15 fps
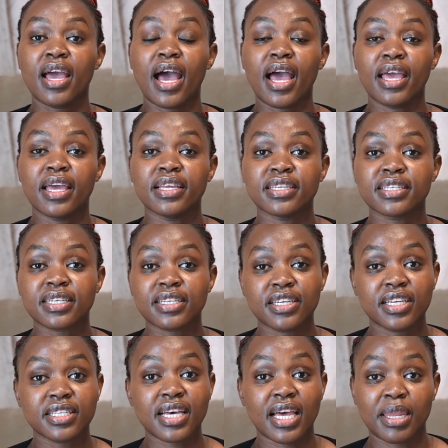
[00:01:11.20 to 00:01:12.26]
and
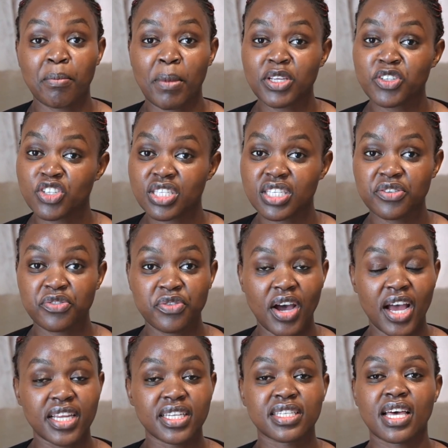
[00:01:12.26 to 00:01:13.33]
create an emergency
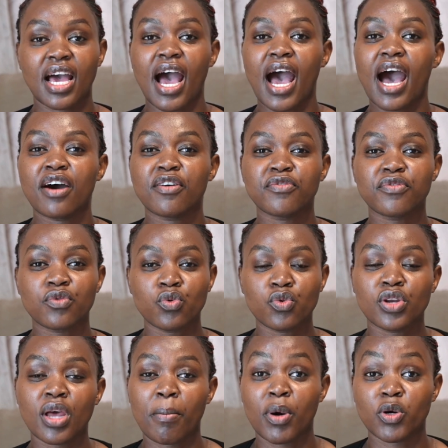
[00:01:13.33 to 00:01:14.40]
fund, have
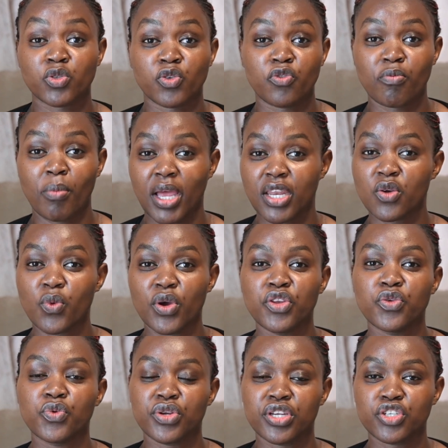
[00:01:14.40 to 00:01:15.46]
good amount of money
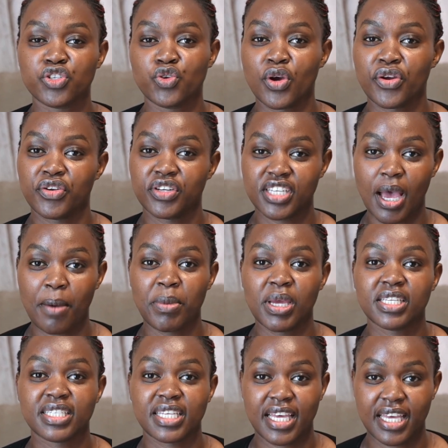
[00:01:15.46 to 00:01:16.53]
when you reach your
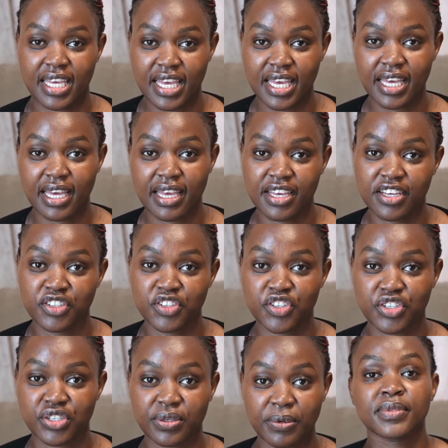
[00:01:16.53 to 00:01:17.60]
retirement
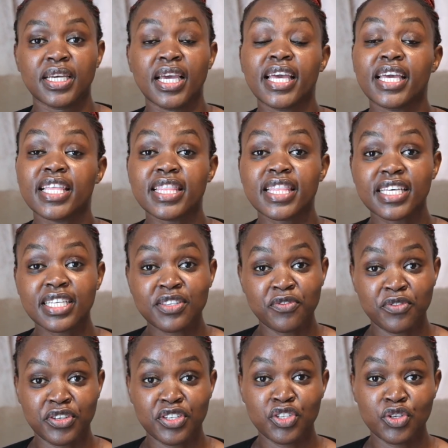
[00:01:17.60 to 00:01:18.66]
age. In this
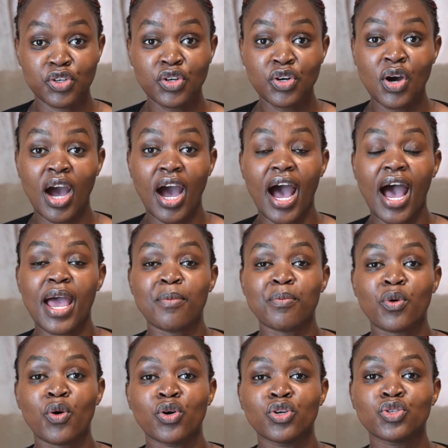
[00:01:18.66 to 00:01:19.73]
video, I
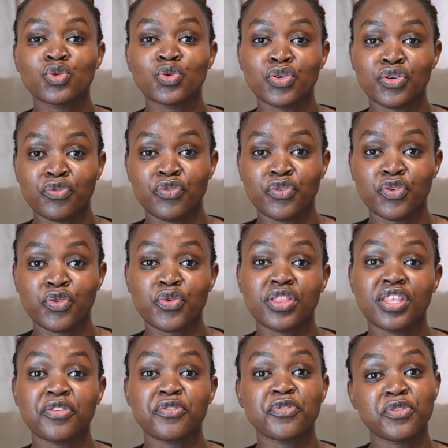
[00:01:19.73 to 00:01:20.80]
am going to review
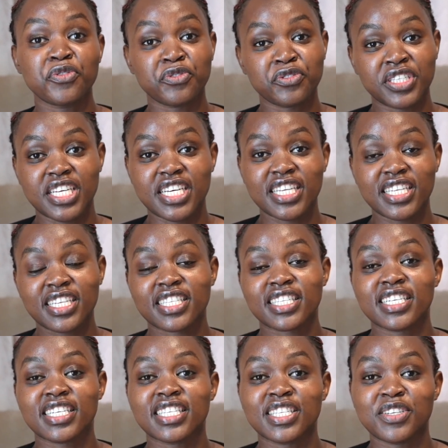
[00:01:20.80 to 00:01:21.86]
the
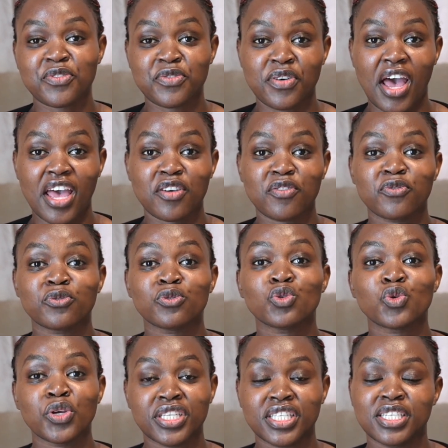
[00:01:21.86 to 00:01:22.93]

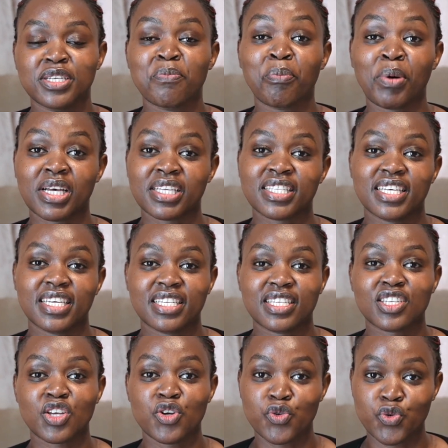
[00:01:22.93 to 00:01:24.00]

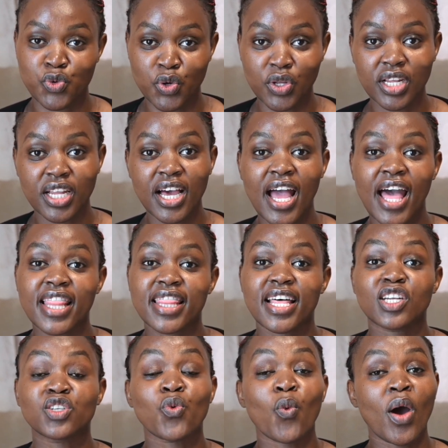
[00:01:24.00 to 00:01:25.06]
15-65-20% rule
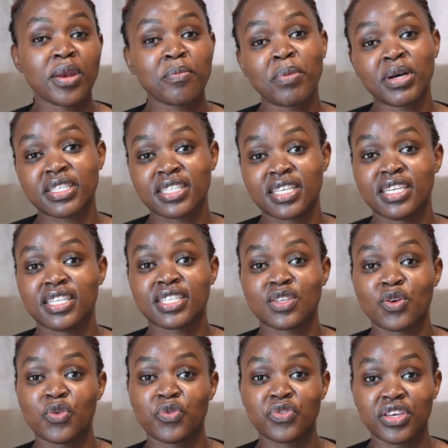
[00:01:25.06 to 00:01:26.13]
that 1%
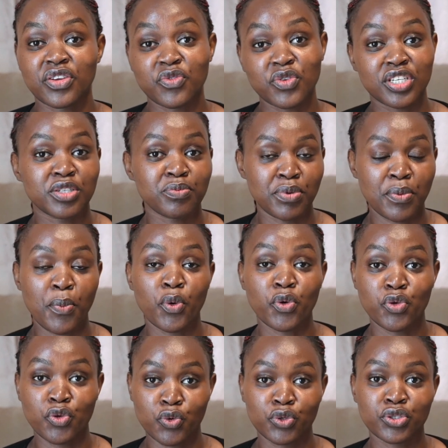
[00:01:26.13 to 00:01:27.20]
of the rich people
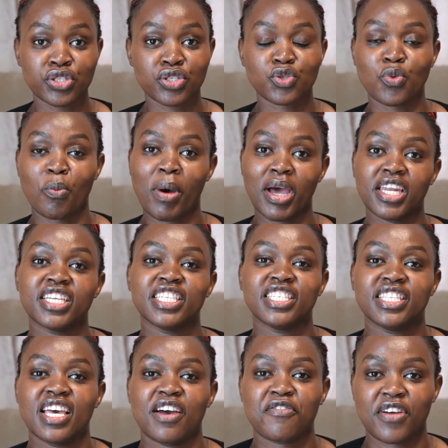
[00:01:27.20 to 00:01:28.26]
use to
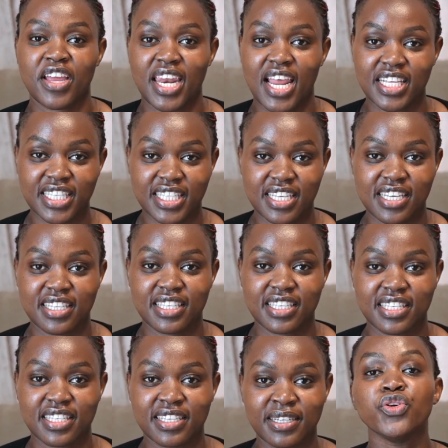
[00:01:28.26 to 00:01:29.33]
manage their
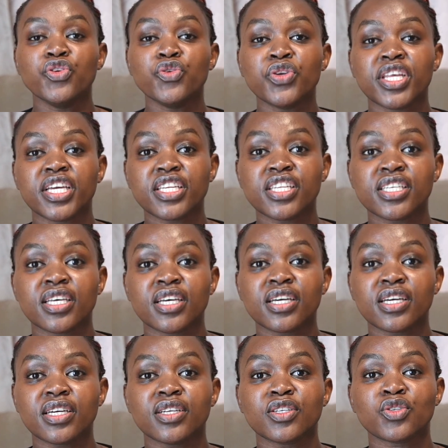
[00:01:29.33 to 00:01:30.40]
finances. You need
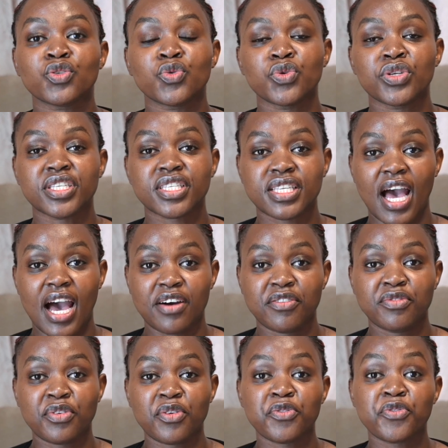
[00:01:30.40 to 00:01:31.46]
to
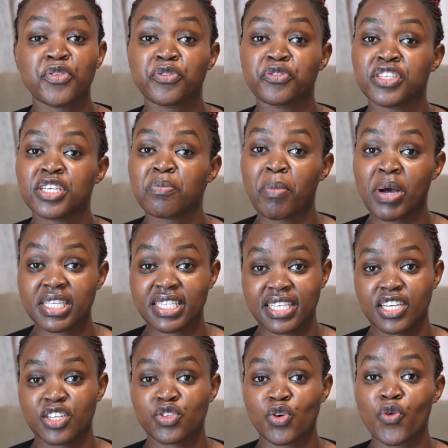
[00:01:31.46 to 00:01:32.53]
reserve
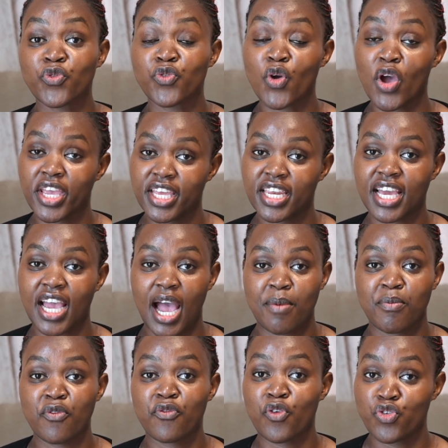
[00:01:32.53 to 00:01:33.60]
15% of your
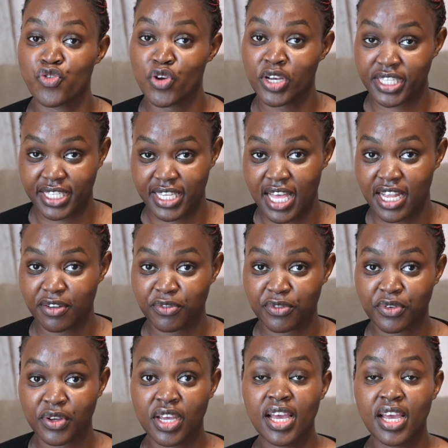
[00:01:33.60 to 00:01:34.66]
income for yourself,